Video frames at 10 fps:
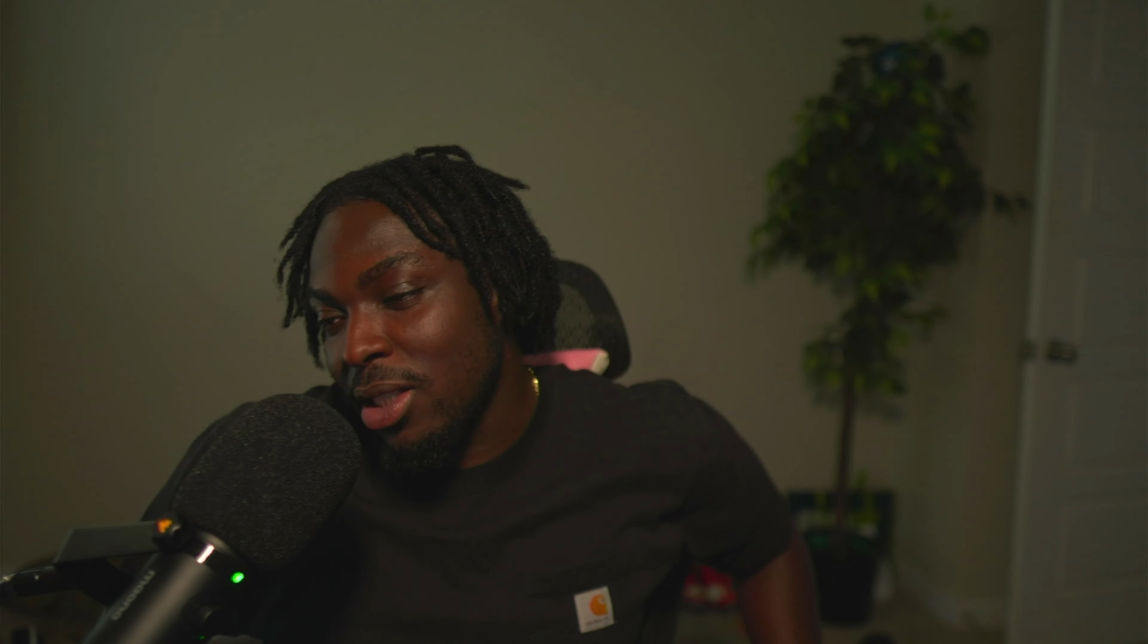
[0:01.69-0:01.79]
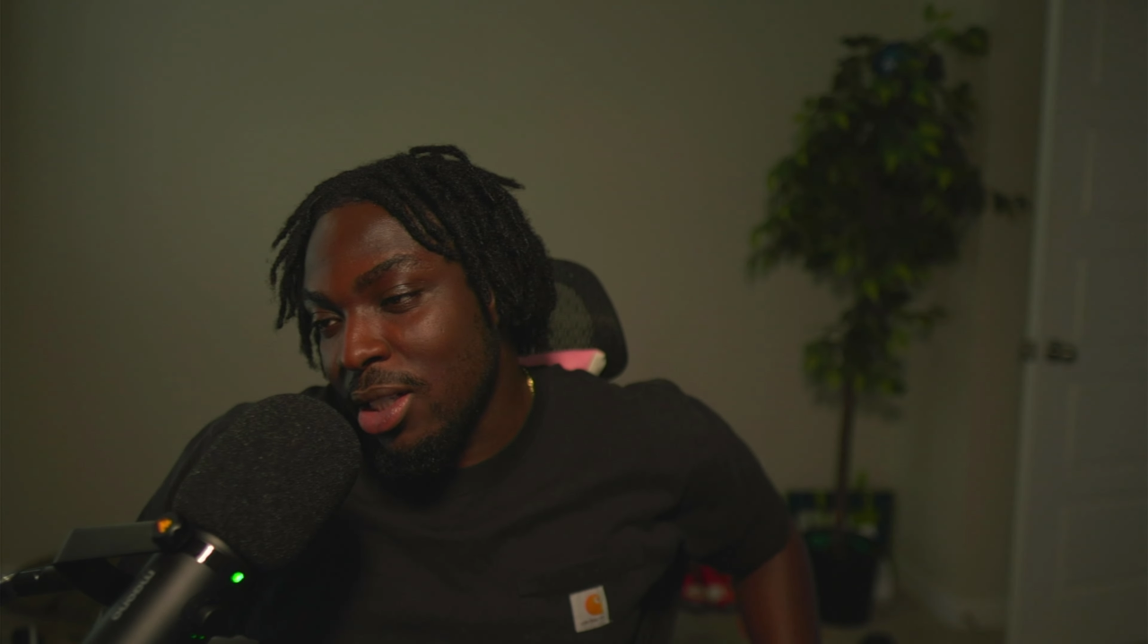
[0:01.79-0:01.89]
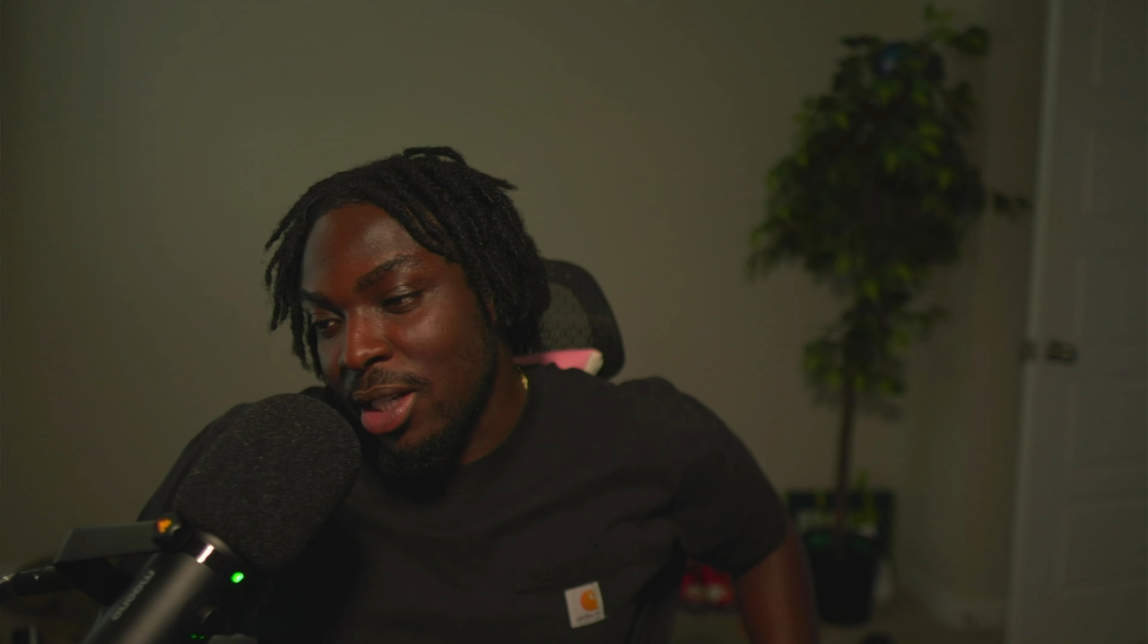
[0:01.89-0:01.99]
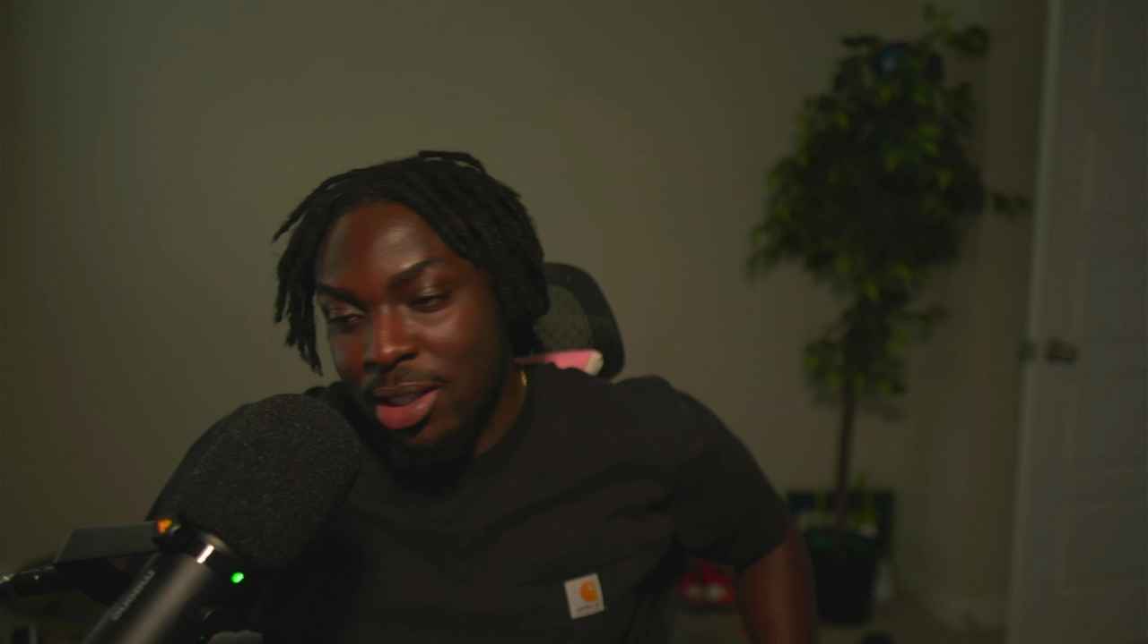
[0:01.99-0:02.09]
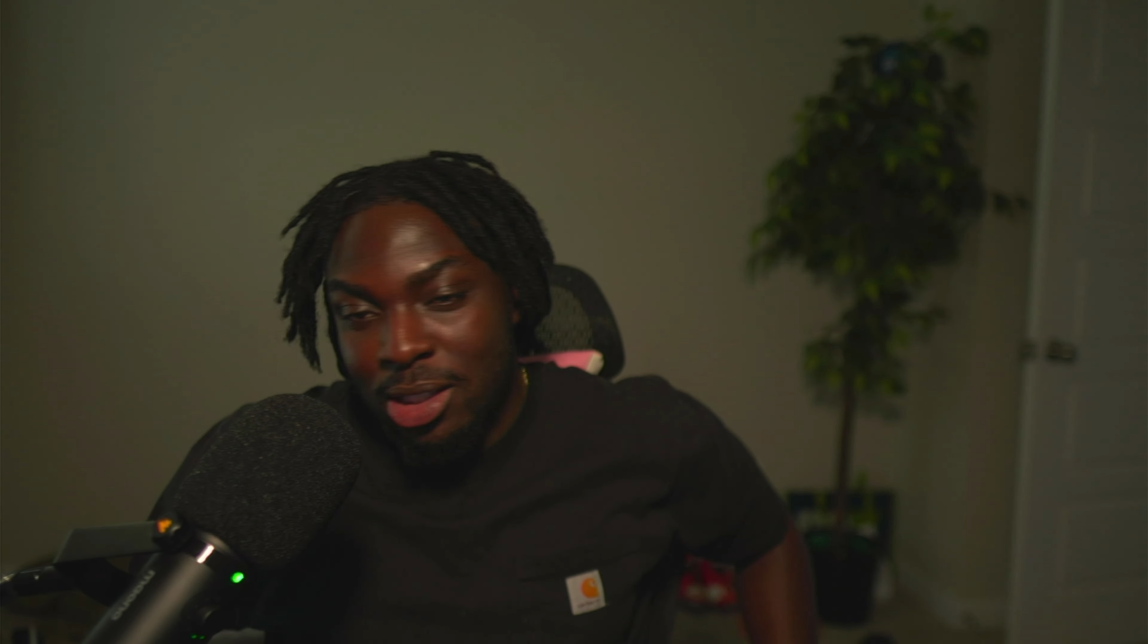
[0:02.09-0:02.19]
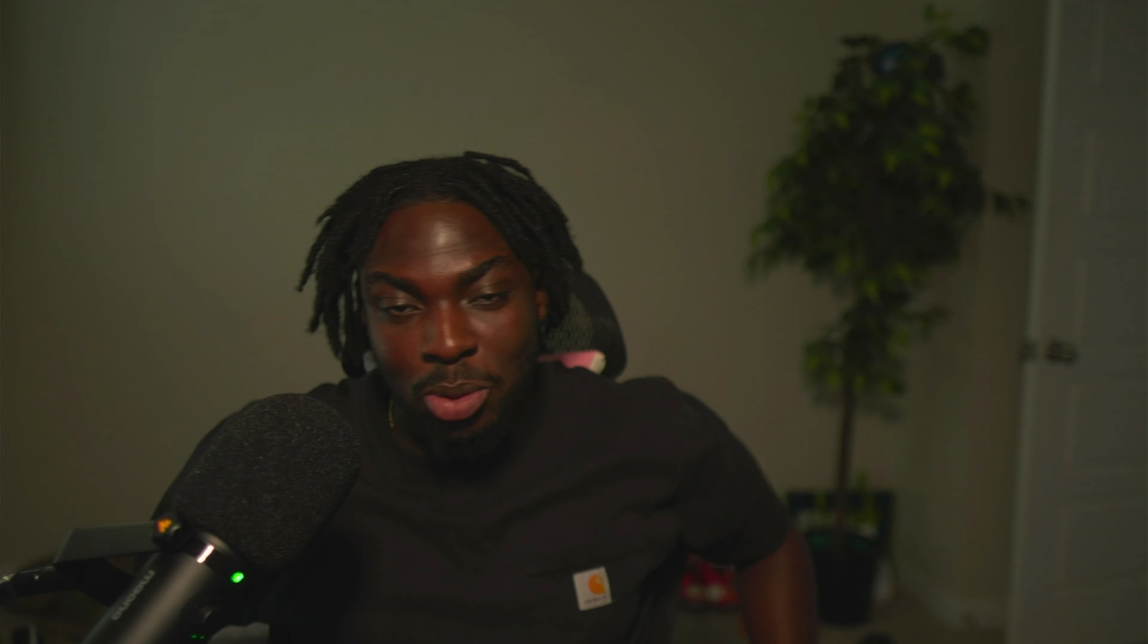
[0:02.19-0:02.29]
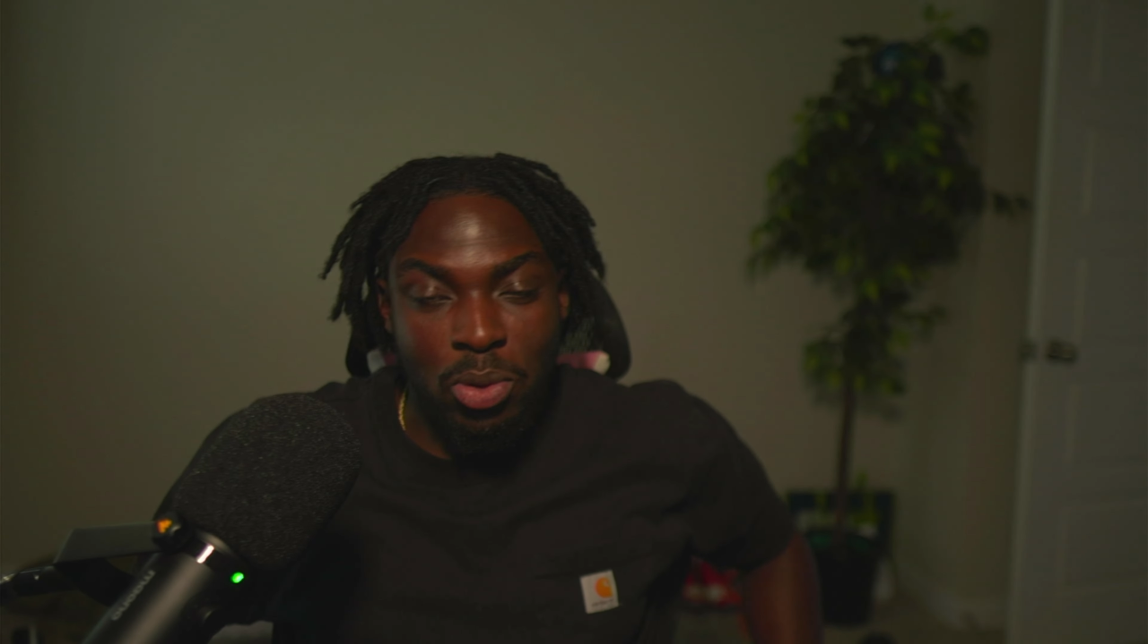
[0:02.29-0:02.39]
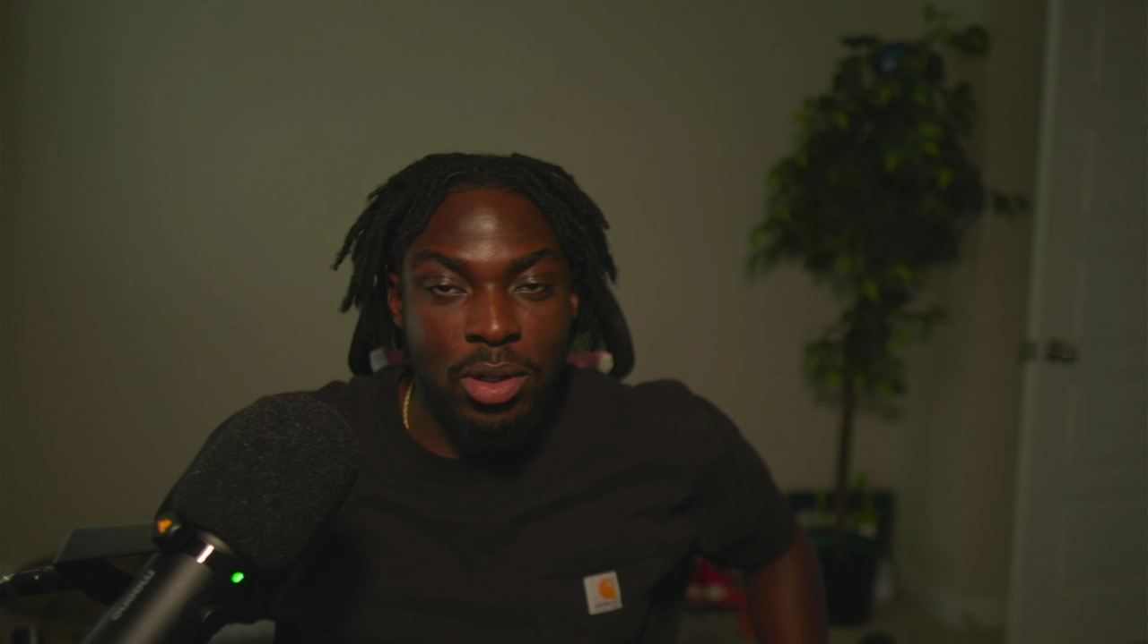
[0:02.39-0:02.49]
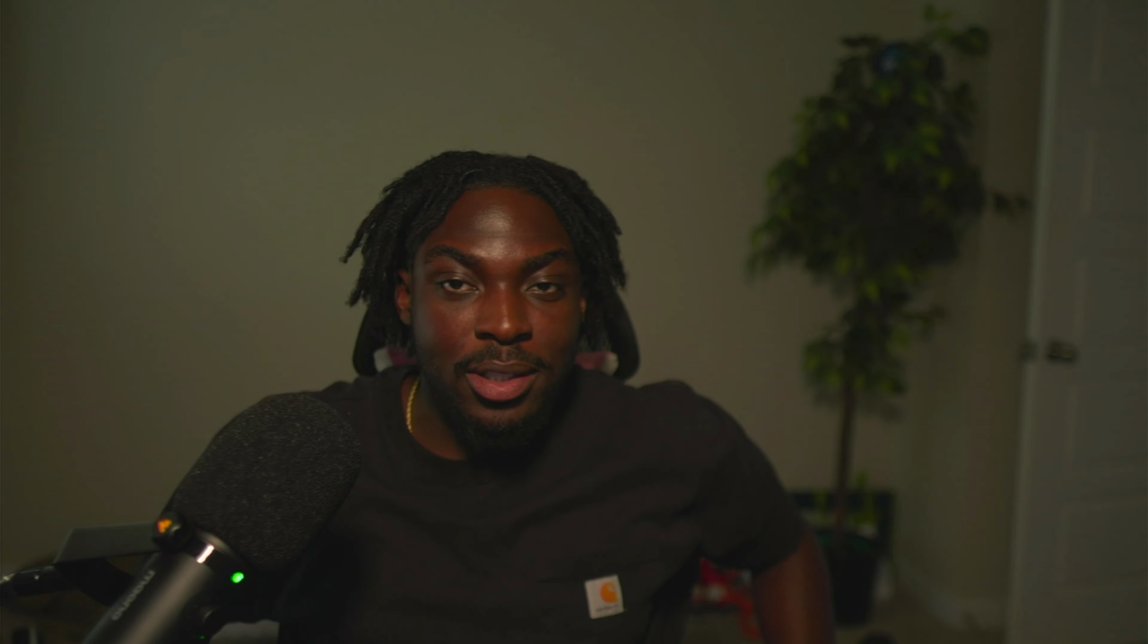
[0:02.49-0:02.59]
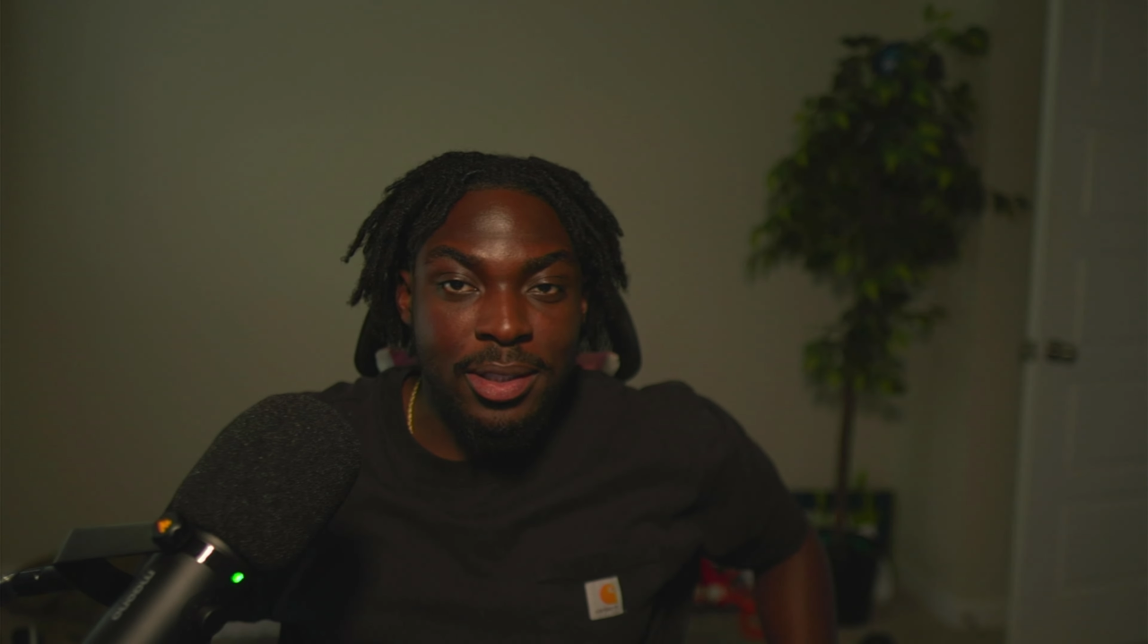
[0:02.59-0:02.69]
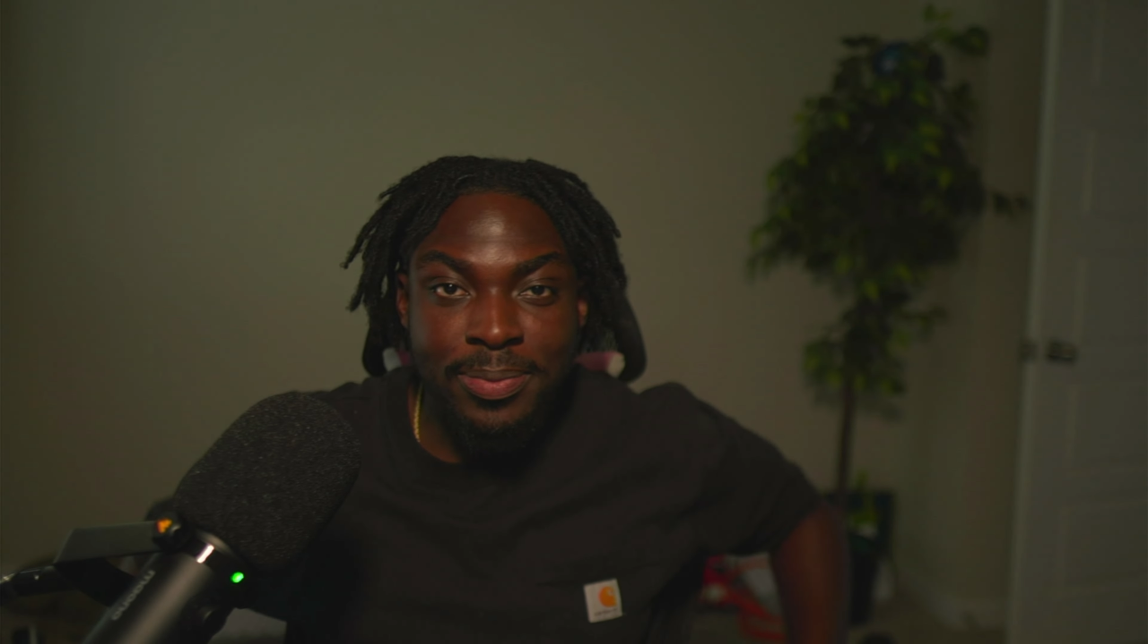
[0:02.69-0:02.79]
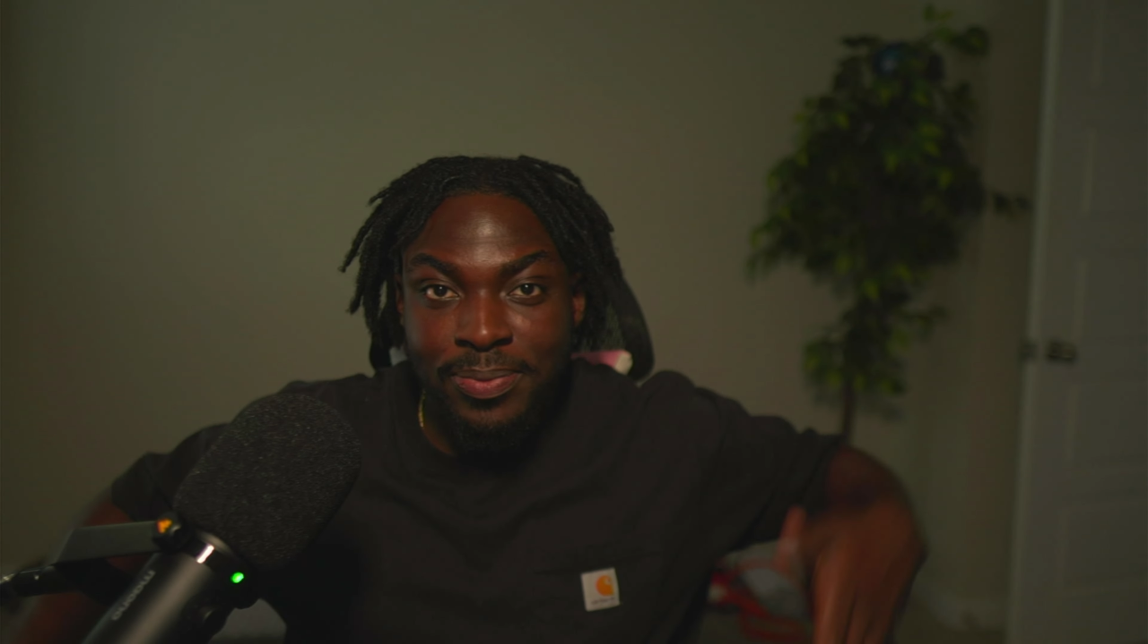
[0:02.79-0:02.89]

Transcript: channel. It's your boy.